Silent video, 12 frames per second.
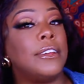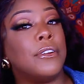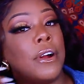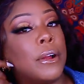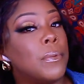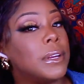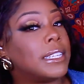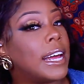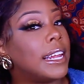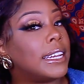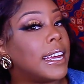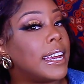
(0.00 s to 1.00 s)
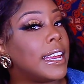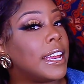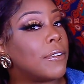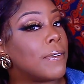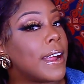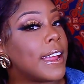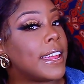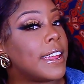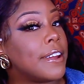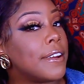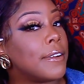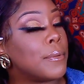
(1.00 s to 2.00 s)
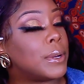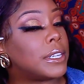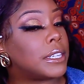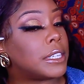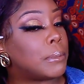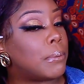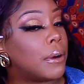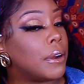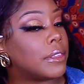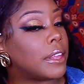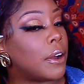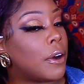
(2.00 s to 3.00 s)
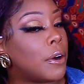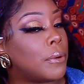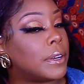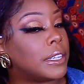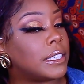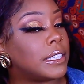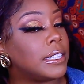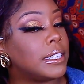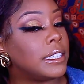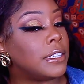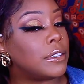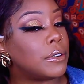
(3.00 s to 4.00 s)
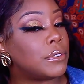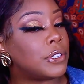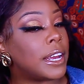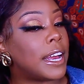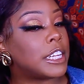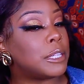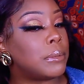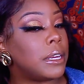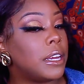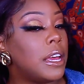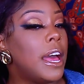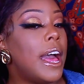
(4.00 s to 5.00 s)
you know, it was not laying right here, which is the part that always, you know, jacks me.